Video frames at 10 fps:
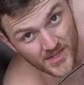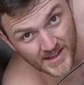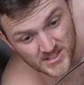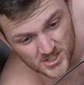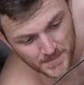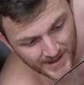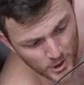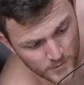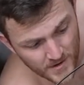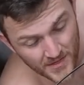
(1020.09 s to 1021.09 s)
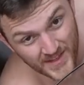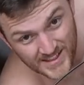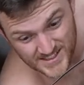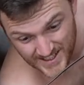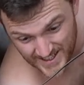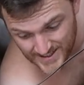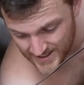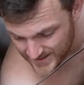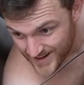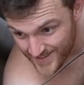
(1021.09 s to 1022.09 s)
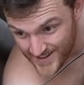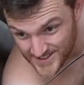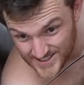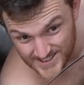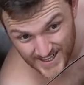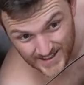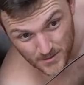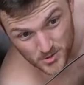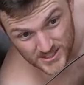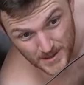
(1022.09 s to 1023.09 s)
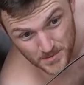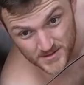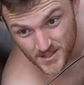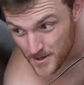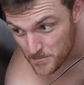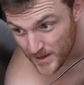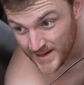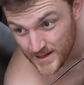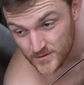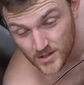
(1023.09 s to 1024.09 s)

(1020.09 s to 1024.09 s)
things spill over, things leak, and that's exactly what's happened plenty of